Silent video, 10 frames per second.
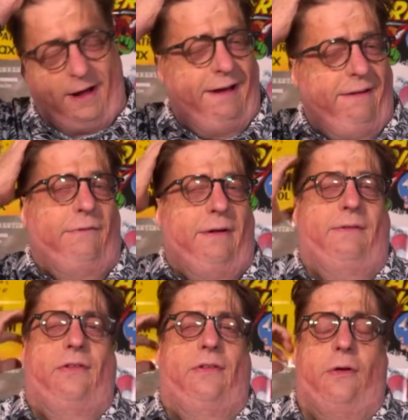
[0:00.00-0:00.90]
five,
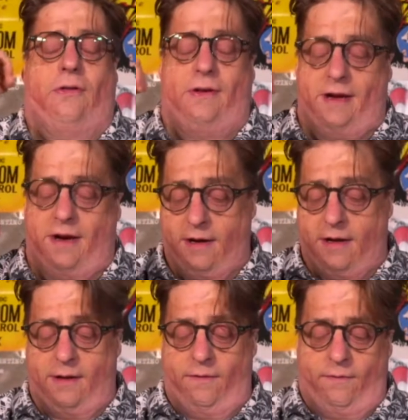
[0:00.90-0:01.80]
whatever stories in here.
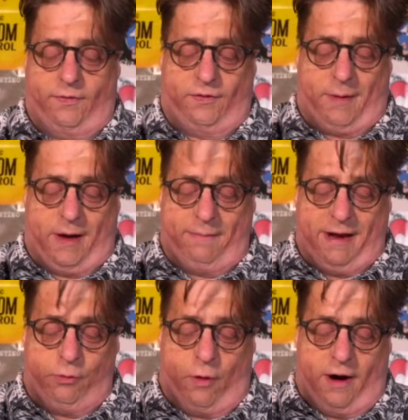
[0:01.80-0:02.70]

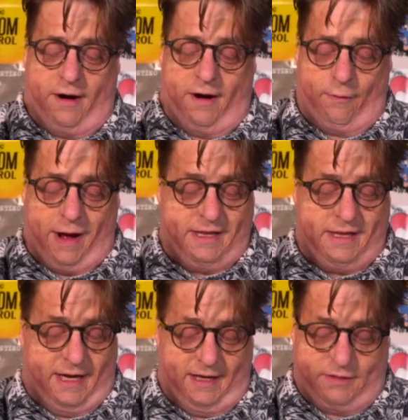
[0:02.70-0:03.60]
Spider-Man Noir,
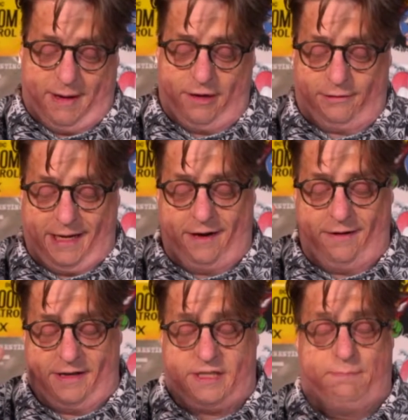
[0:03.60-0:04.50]
Aranya,
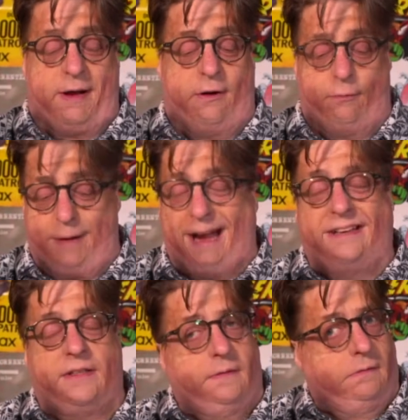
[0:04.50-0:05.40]
Spider-Laird, and
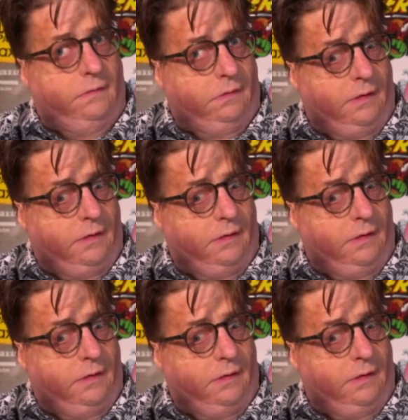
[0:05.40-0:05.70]
Spider-Rex.